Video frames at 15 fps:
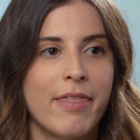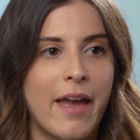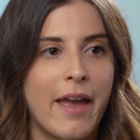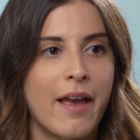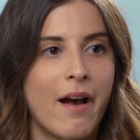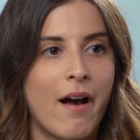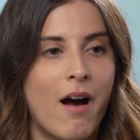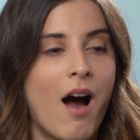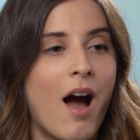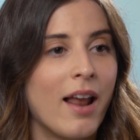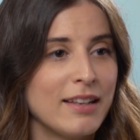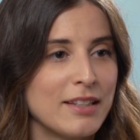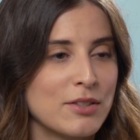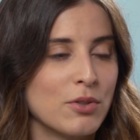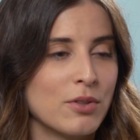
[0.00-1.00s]
they are
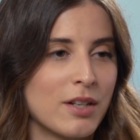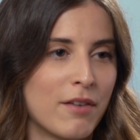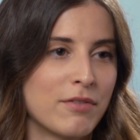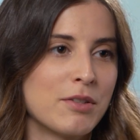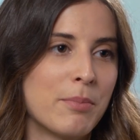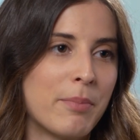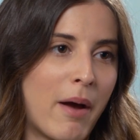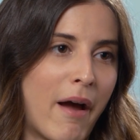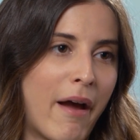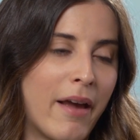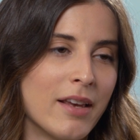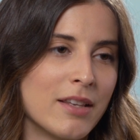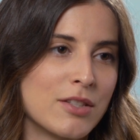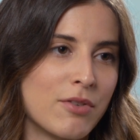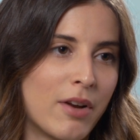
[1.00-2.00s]
highly sought after
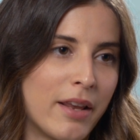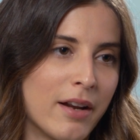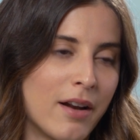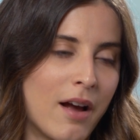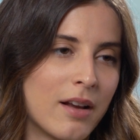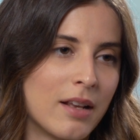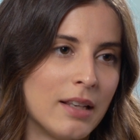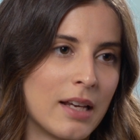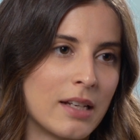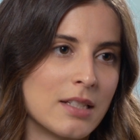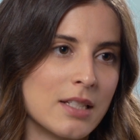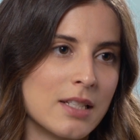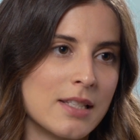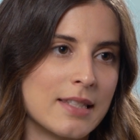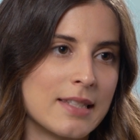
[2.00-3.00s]
by Australian art
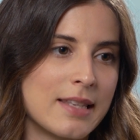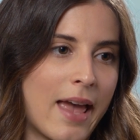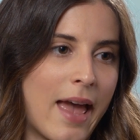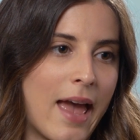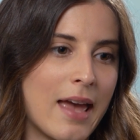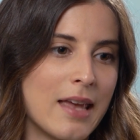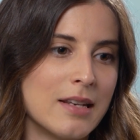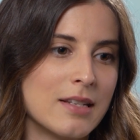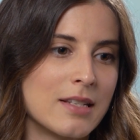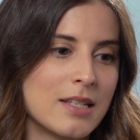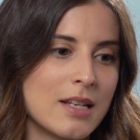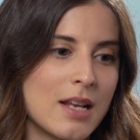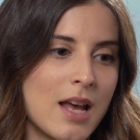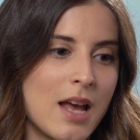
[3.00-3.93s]
collectors, and